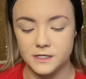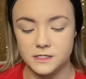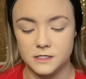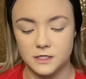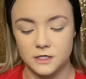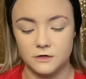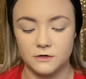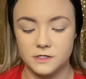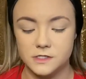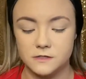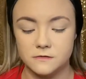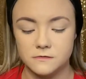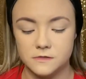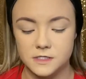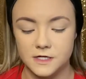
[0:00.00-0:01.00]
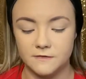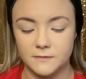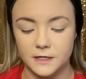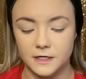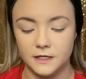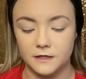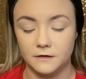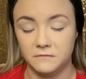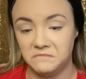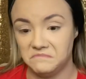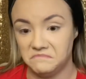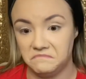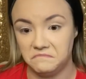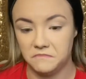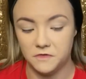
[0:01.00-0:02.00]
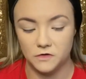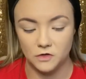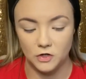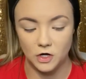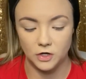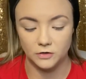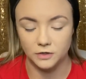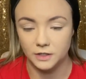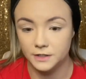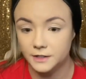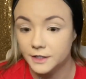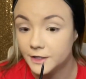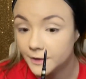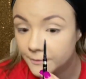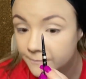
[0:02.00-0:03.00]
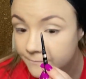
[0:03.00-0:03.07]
and then you can save money in the long run, you know?